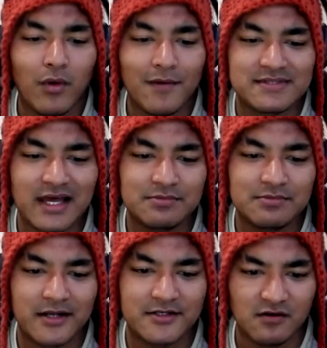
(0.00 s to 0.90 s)
website,
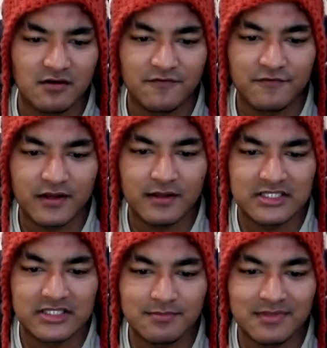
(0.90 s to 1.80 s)
part of a free
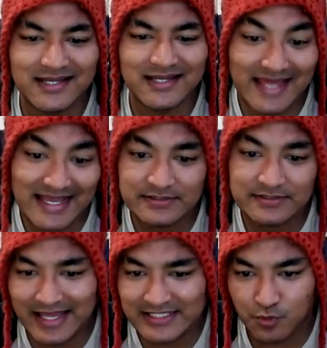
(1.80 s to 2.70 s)
multimedia
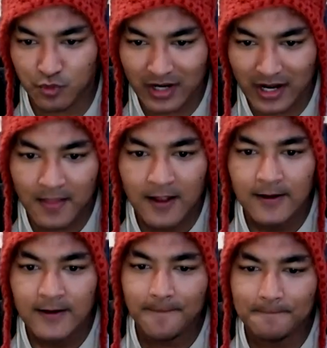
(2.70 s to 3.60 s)
dash program,
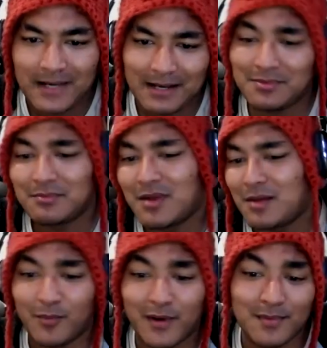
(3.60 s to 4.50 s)
blah, blah, blah, blah,
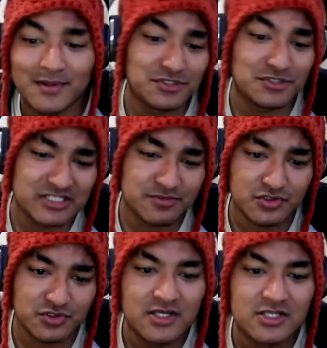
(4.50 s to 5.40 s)
provided by the British
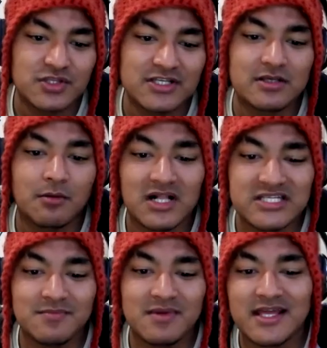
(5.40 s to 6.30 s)
user. So there's a
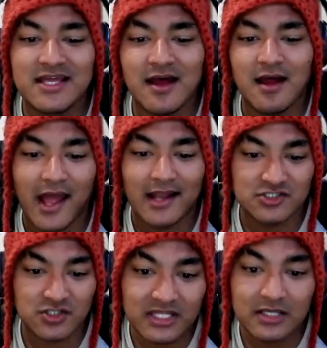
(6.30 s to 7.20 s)
multimedia and
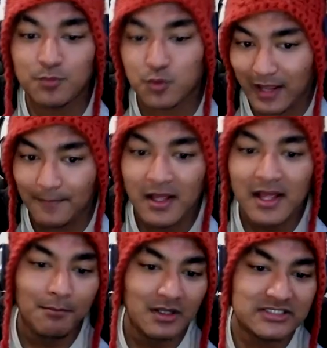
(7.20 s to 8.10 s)
something program.
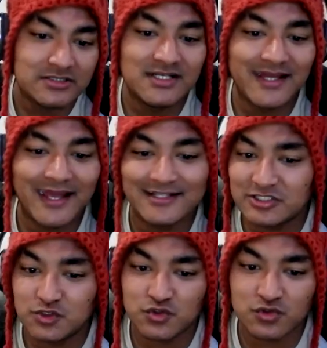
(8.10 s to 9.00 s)
Multimedia
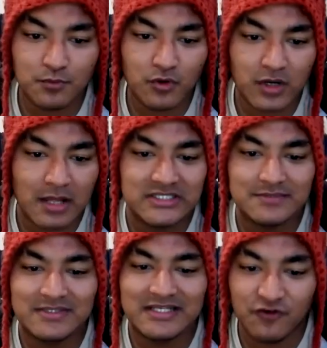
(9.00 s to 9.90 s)
institutional program,
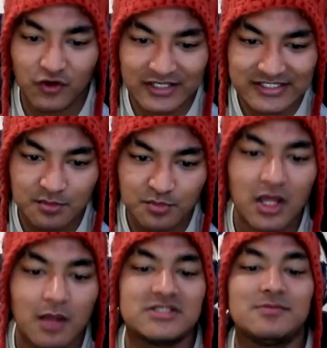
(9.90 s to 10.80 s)
multimedia vocational
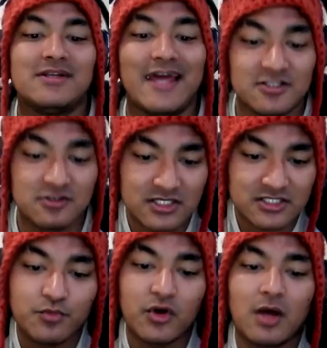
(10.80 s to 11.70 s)
program, multimedia
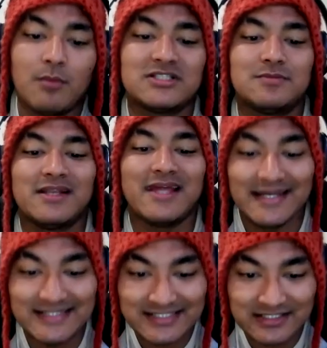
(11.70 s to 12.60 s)
educational program, multimedia
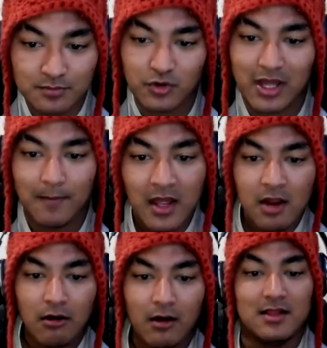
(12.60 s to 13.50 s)
additional program.
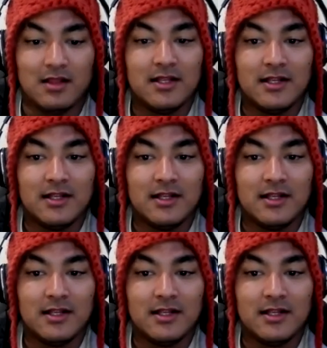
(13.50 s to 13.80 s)
All right,